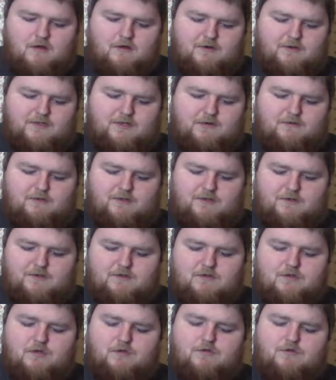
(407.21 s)
there's not really
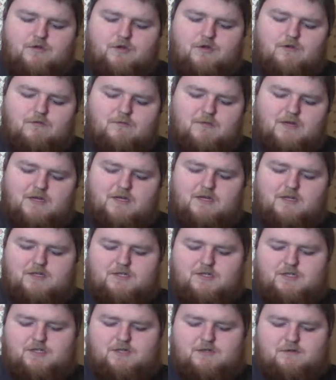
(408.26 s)
too
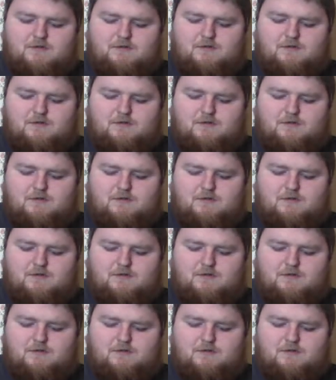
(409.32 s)
much